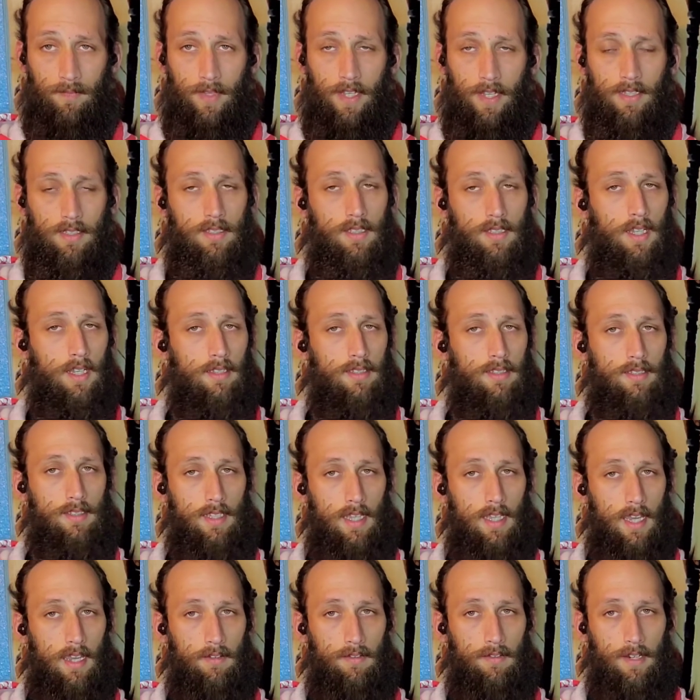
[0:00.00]
It's not
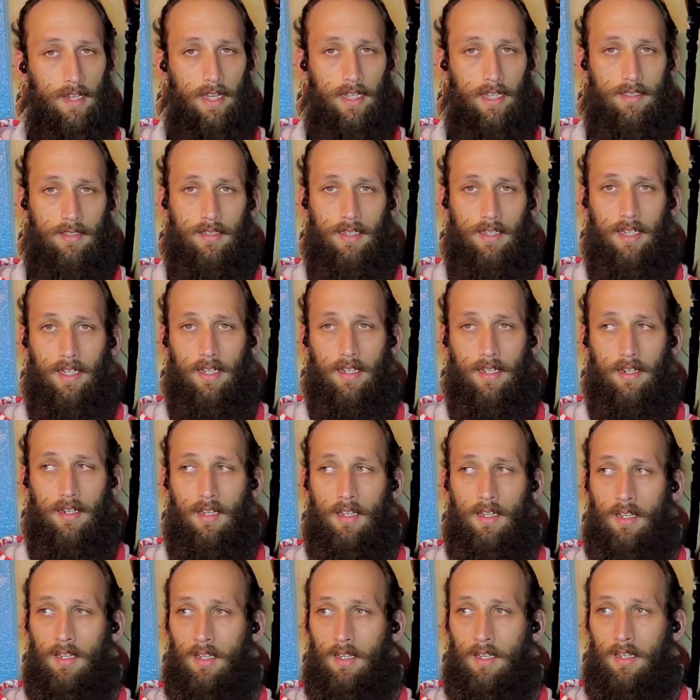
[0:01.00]
sci-fi. It's not
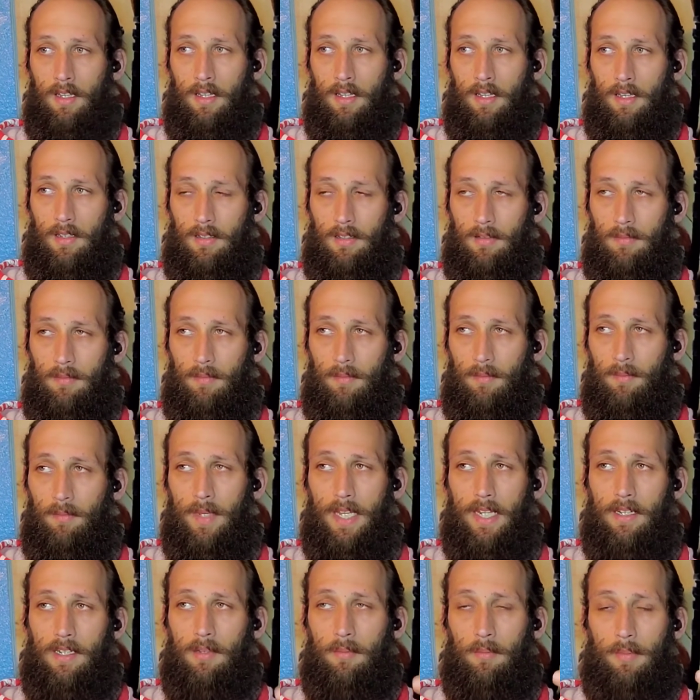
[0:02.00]

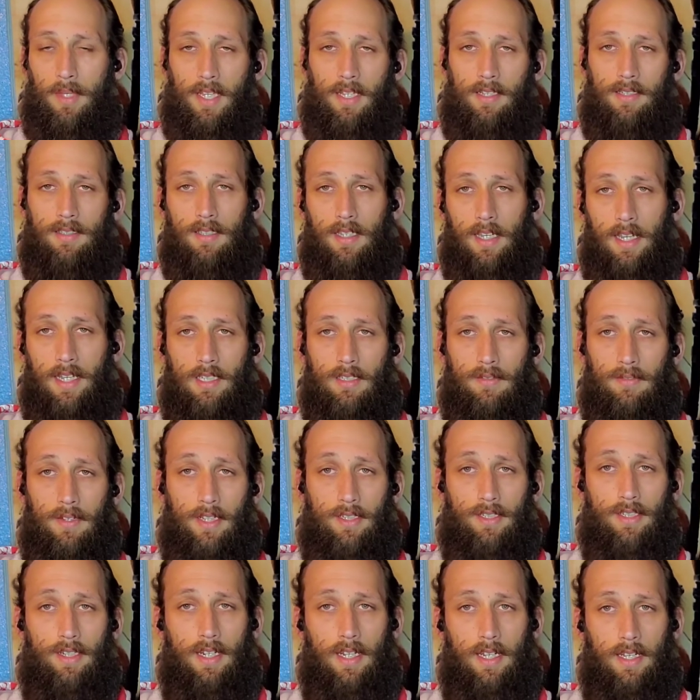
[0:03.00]
meant to be a science
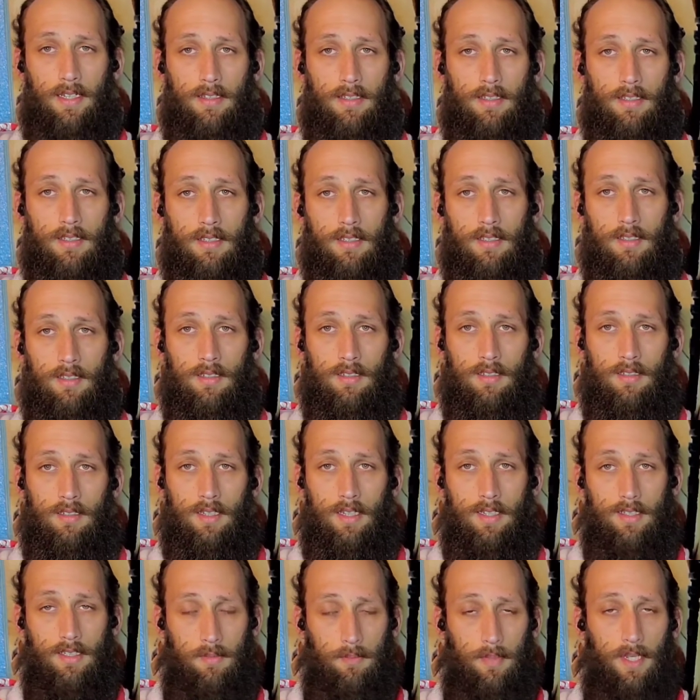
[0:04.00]
fiction. It's
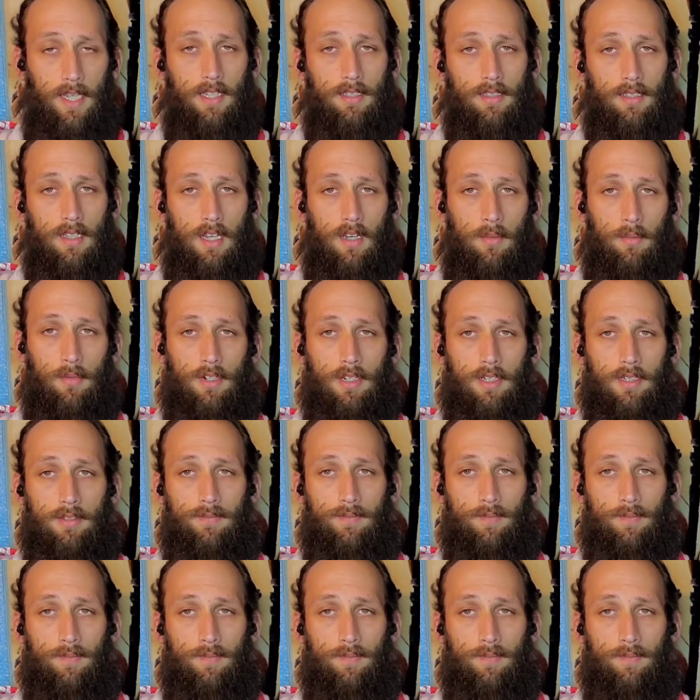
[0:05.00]
a space opera.